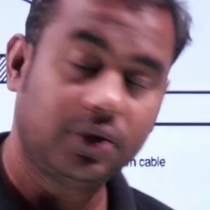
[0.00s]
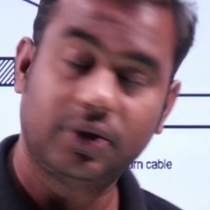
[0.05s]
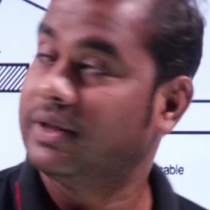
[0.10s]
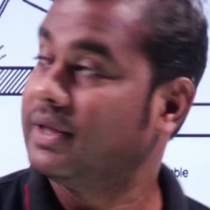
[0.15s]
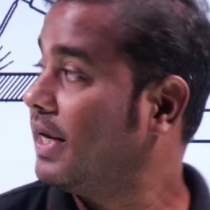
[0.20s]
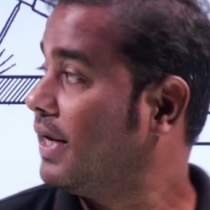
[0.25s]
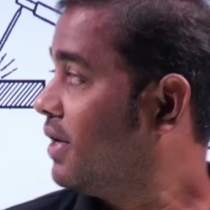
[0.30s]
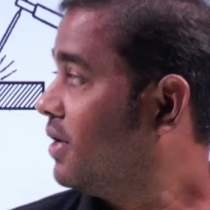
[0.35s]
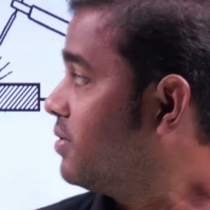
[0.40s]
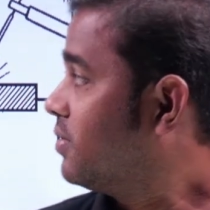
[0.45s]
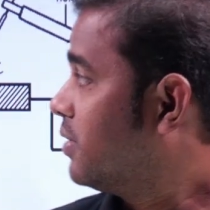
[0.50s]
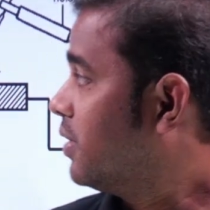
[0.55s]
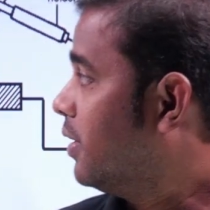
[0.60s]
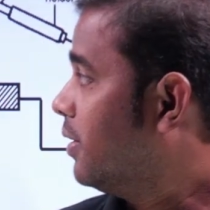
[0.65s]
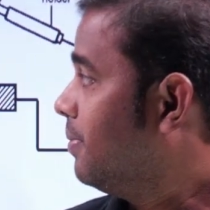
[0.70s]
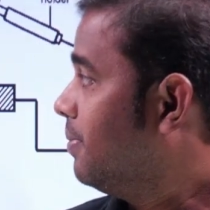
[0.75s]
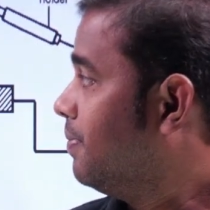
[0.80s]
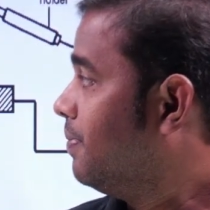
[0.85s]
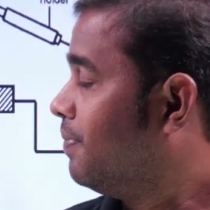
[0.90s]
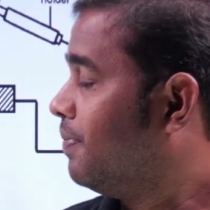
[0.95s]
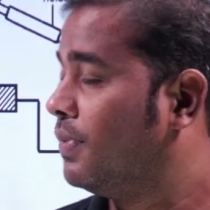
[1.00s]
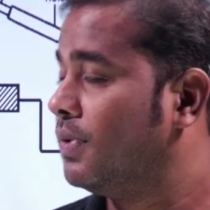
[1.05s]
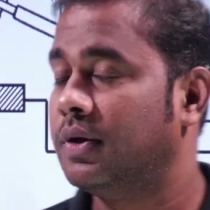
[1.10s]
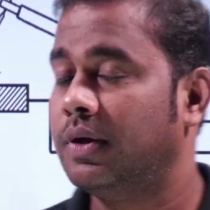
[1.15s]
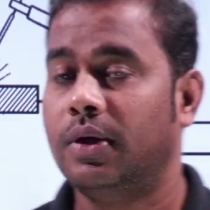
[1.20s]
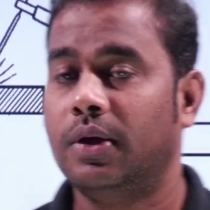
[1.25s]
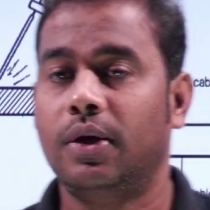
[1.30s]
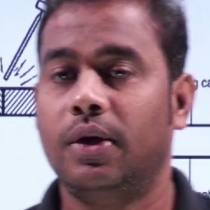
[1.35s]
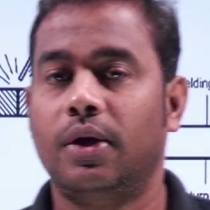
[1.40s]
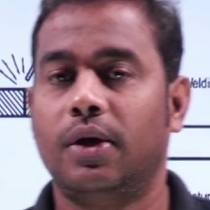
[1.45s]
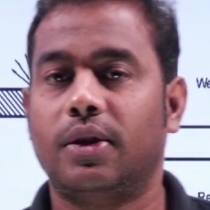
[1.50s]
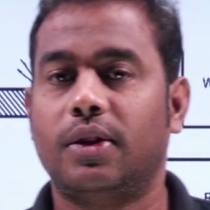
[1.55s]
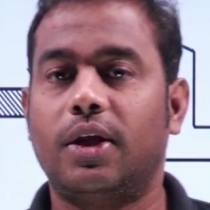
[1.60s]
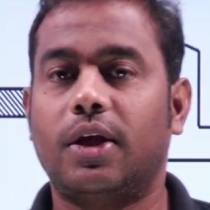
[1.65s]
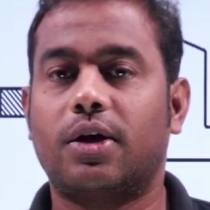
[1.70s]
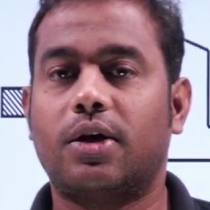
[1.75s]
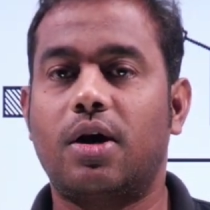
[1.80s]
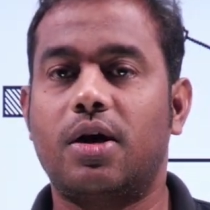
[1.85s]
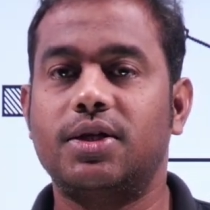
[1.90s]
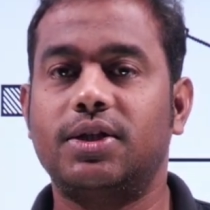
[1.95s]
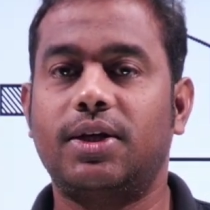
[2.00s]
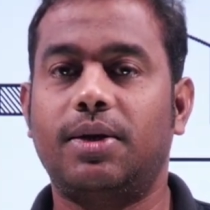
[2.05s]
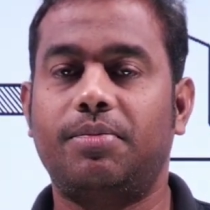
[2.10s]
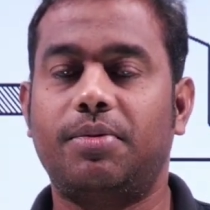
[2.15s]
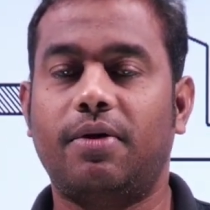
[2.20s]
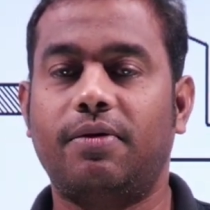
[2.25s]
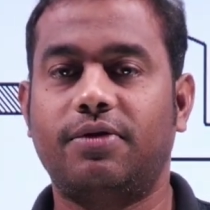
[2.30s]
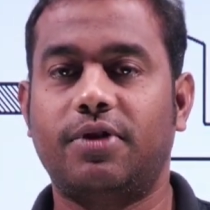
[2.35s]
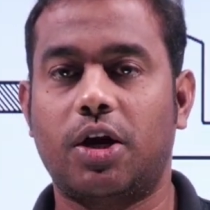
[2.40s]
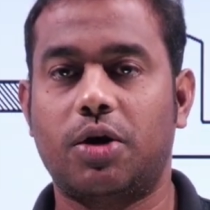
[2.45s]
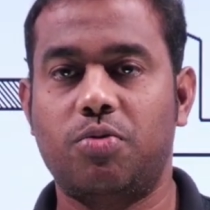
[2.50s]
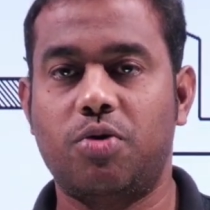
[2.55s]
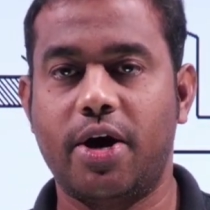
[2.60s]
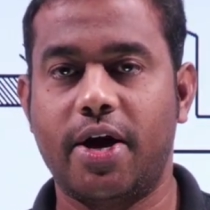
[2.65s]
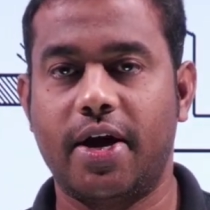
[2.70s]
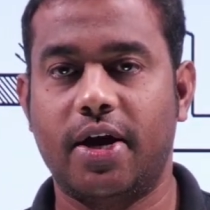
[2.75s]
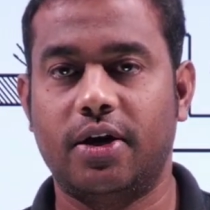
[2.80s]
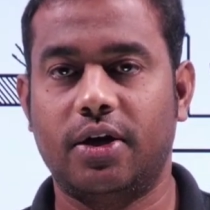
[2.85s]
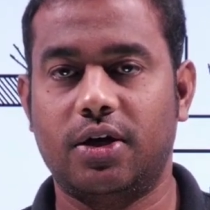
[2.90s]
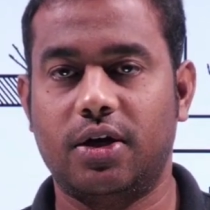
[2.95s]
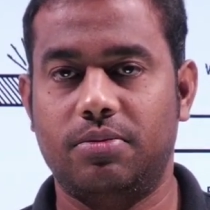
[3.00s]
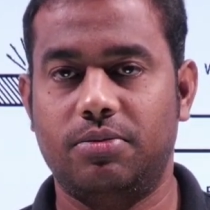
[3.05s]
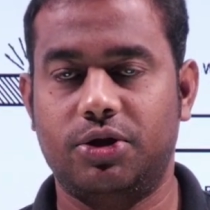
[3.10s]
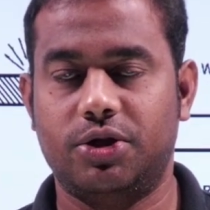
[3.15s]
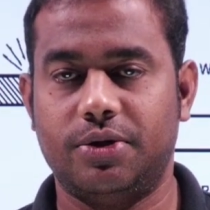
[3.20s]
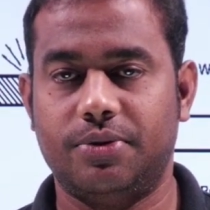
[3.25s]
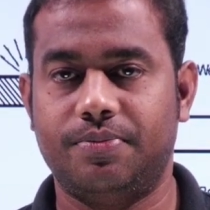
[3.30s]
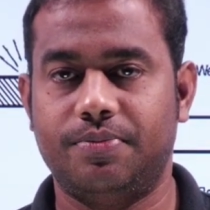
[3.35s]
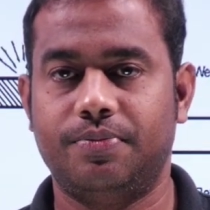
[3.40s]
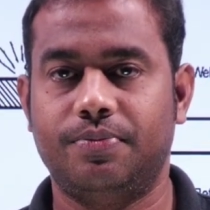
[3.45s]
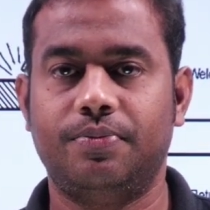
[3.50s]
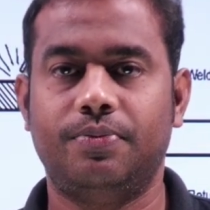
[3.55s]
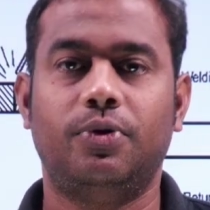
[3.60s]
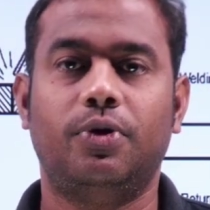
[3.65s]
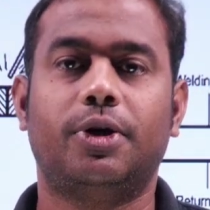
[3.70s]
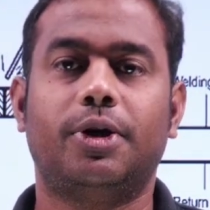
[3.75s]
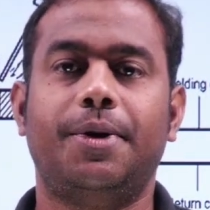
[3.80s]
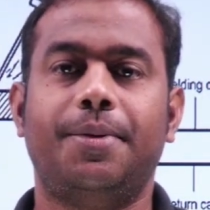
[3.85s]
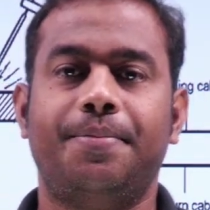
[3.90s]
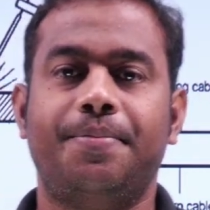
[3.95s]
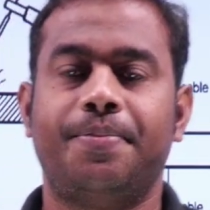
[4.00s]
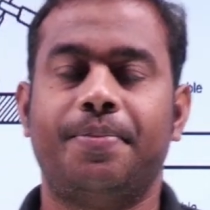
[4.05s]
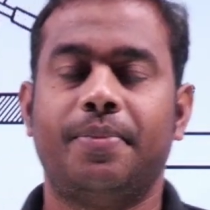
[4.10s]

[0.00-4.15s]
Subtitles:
that is the concept of thermionic emission. Okay.